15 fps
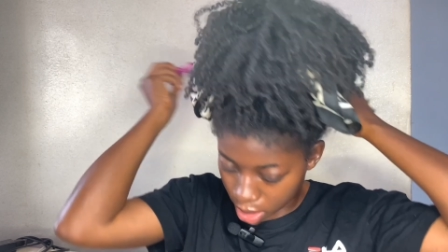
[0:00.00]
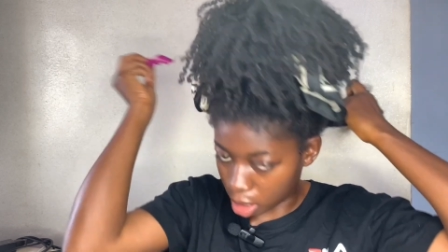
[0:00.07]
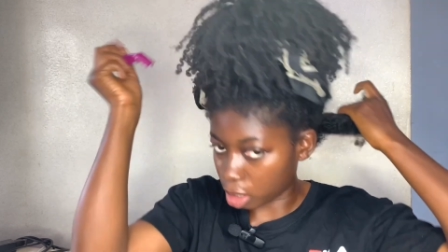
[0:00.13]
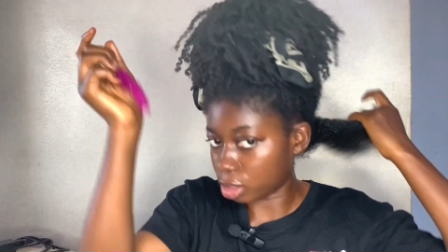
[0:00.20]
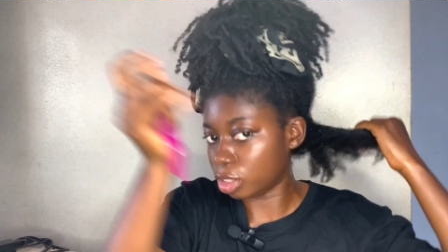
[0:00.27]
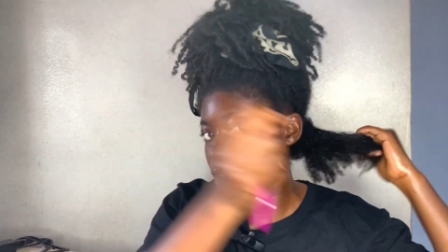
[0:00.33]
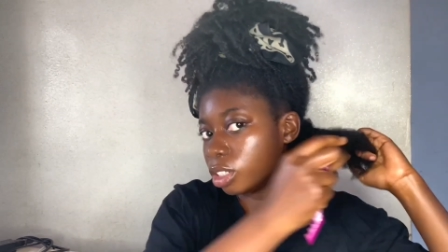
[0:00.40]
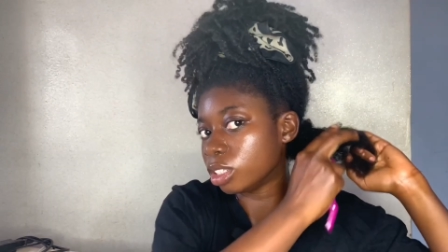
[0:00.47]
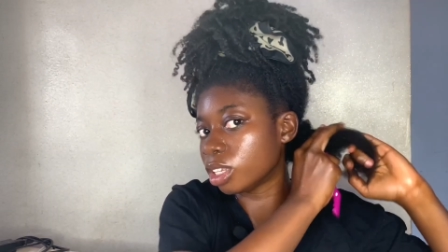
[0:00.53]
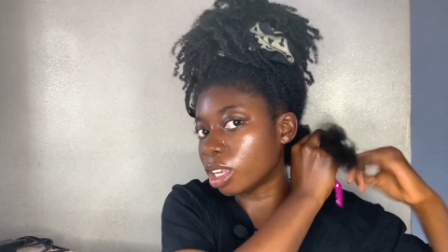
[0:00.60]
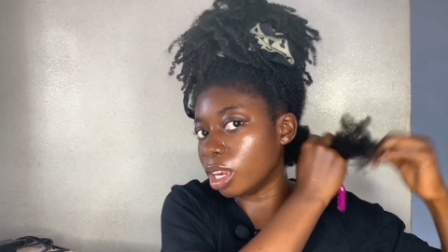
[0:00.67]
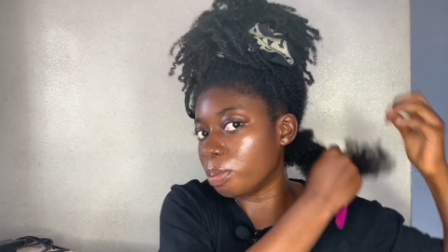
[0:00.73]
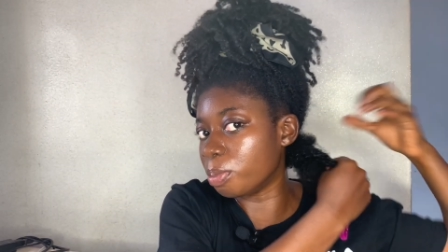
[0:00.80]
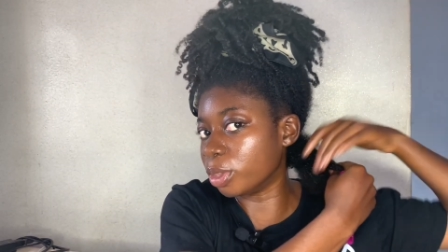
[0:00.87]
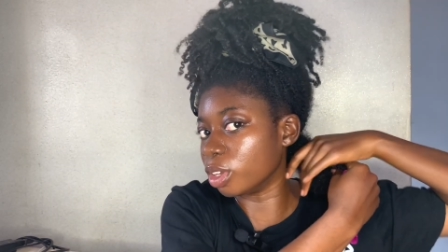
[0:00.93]
And just
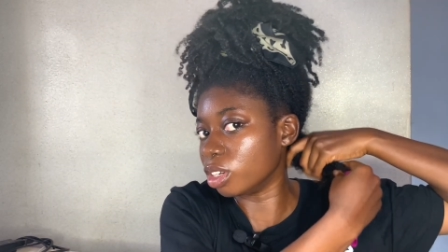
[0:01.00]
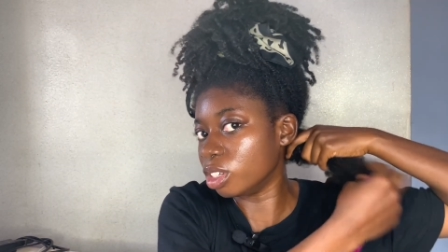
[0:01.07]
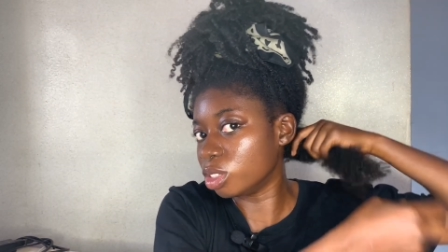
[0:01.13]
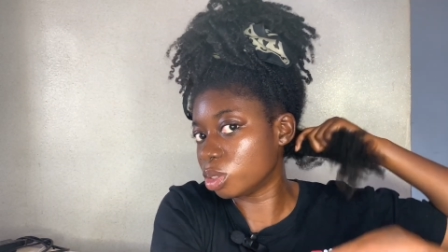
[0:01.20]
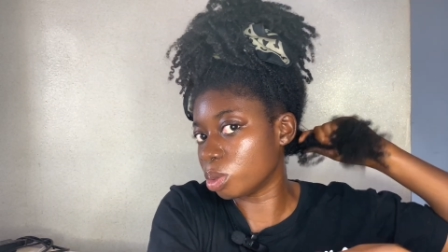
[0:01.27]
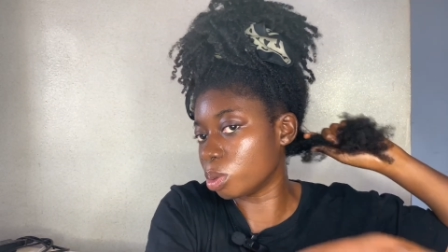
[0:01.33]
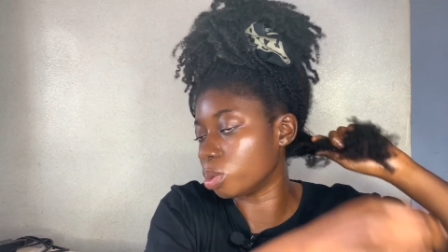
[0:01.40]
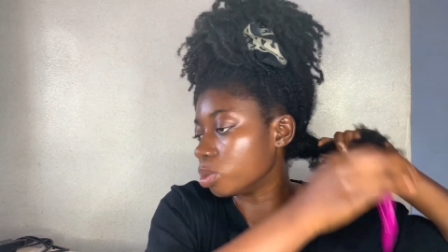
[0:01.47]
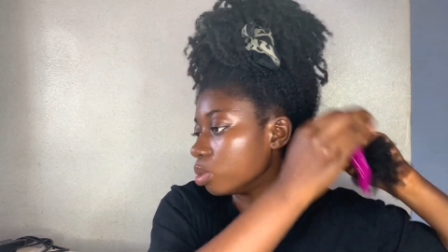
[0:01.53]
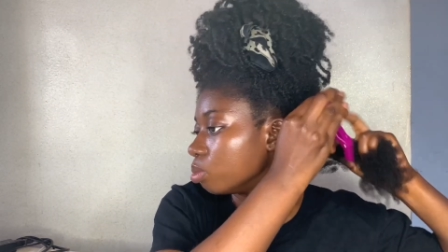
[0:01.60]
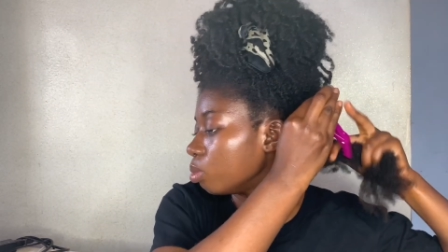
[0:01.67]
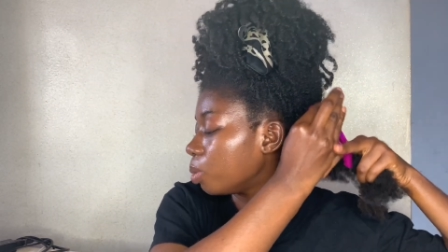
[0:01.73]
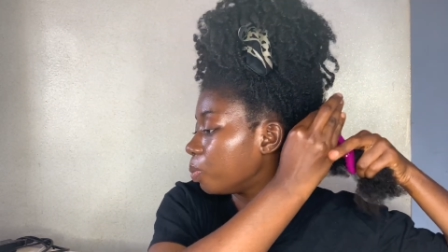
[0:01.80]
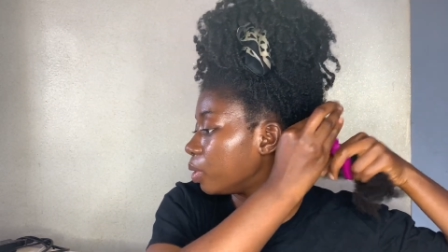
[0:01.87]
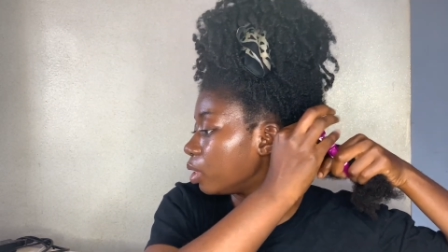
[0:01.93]
clip it on its own.
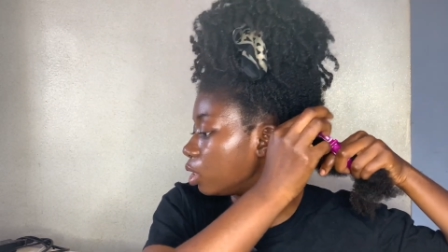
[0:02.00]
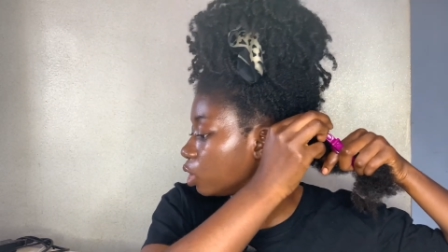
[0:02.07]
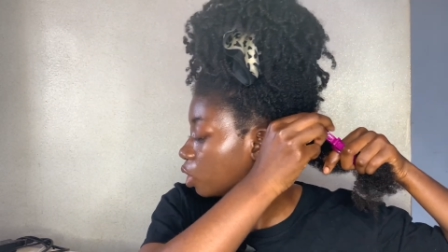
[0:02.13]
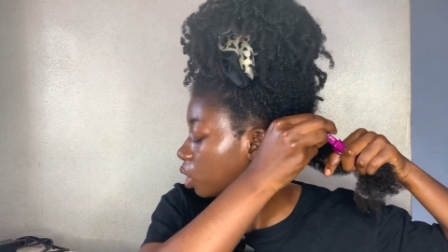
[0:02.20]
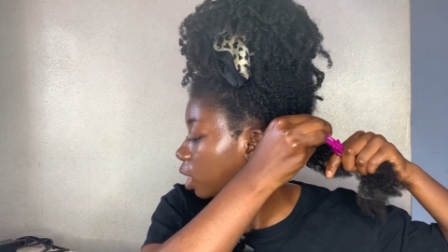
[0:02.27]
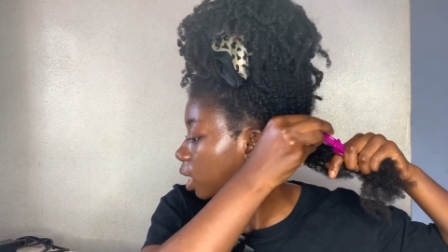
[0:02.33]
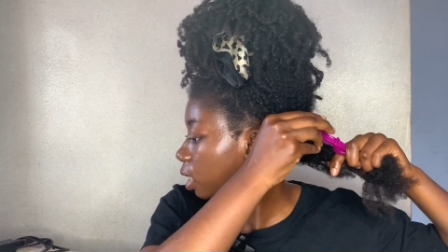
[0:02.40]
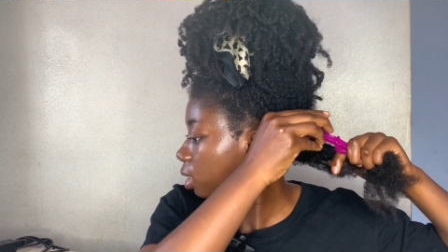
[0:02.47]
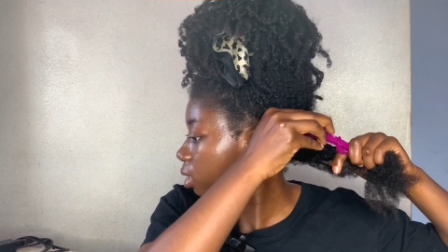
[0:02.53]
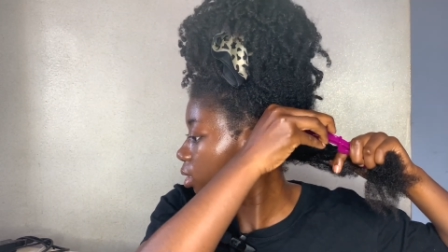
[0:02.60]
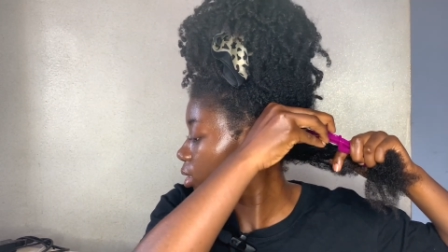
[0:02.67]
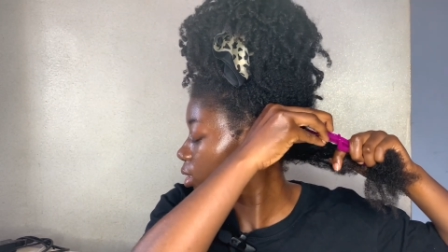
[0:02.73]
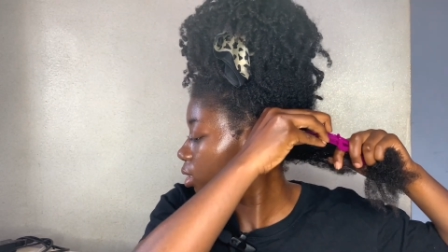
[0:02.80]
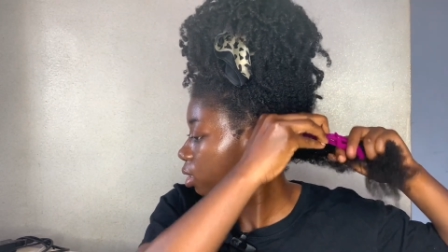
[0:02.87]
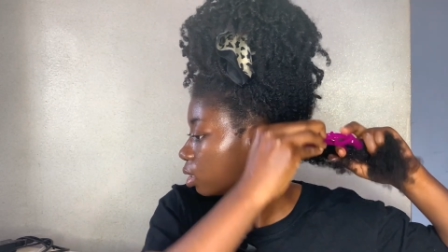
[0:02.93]
Maybe this other
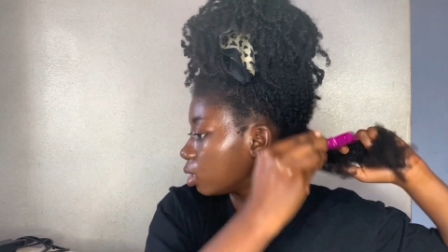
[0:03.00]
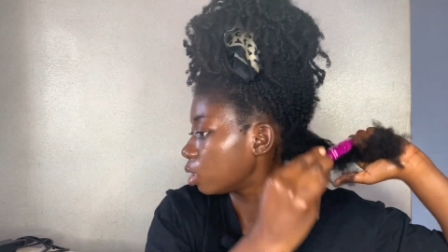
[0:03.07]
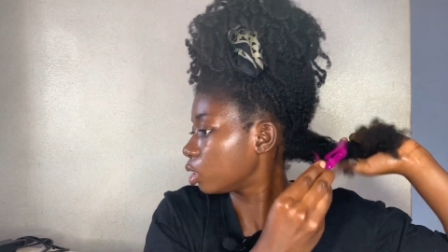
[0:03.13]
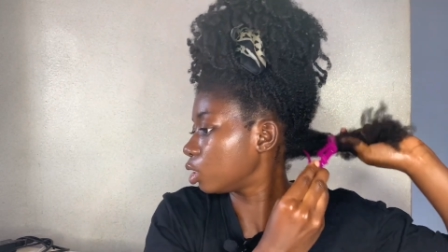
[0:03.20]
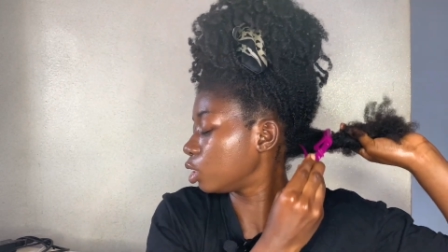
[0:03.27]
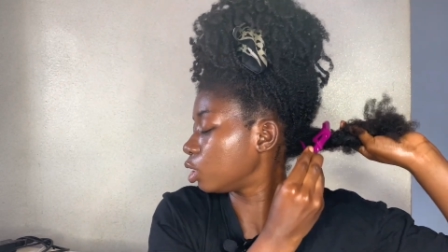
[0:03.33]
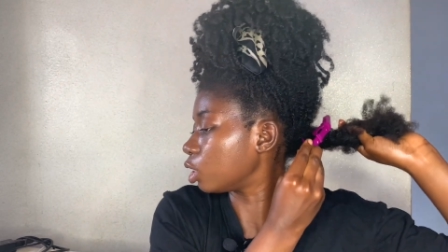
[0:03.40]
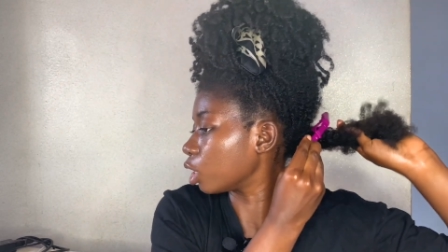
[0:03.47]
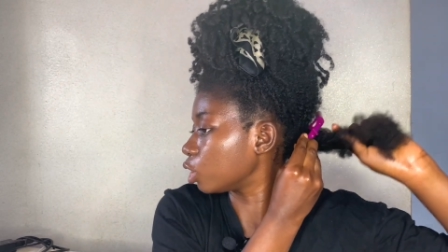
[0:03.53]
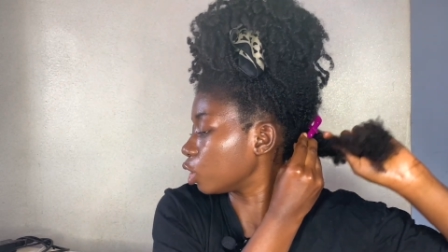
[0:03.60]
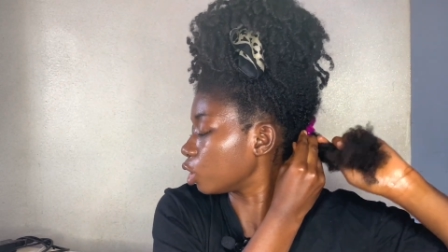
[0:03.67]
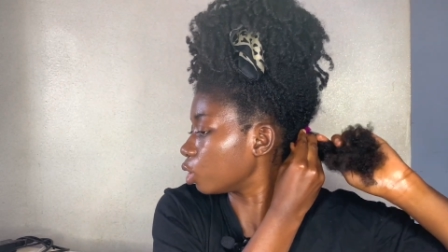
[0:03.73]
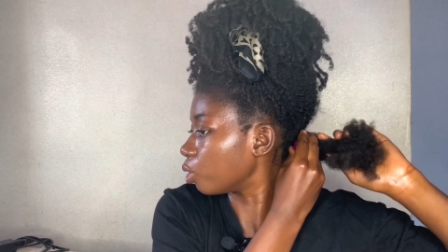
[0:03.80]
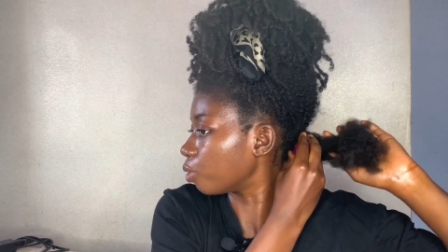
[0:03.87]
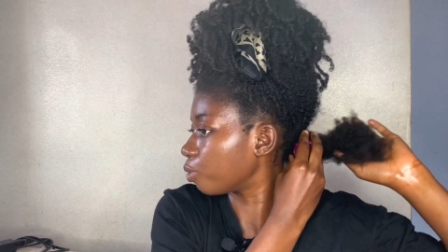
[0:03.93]

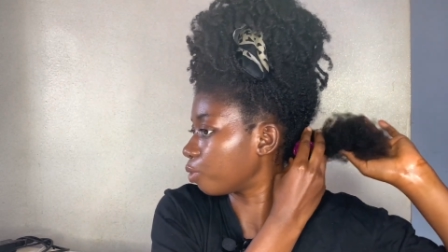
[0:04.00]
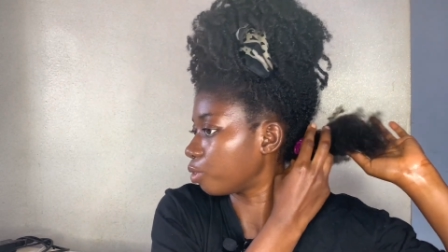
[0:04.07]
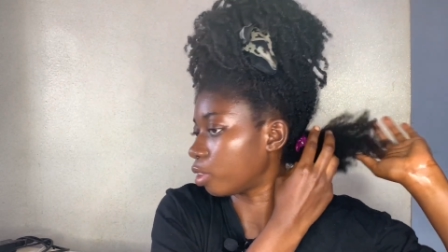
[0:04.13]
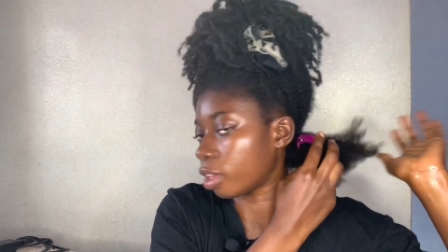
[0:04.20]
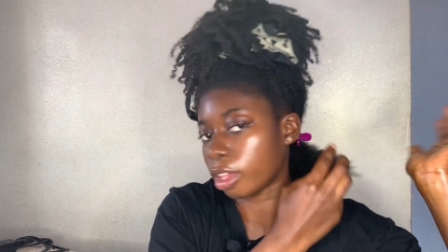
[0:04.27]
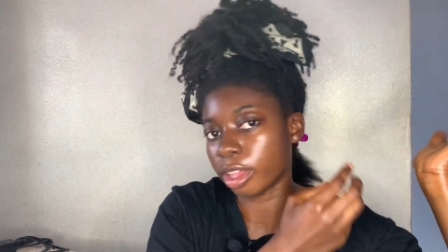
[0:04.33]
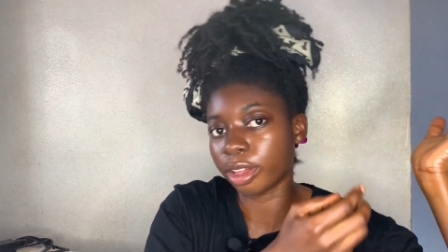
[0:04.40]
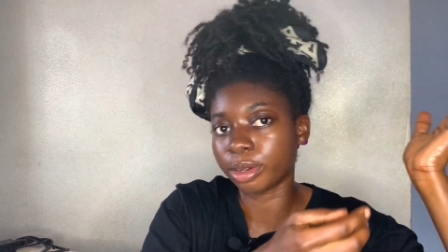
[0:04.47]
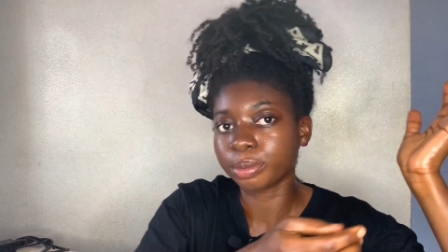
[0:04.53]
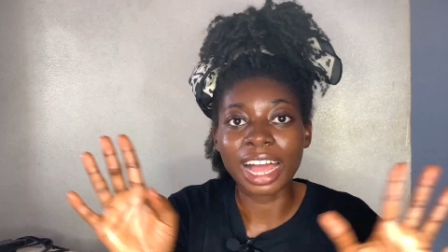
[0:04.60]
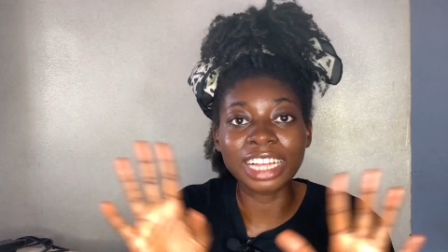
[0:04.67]
section of the hair.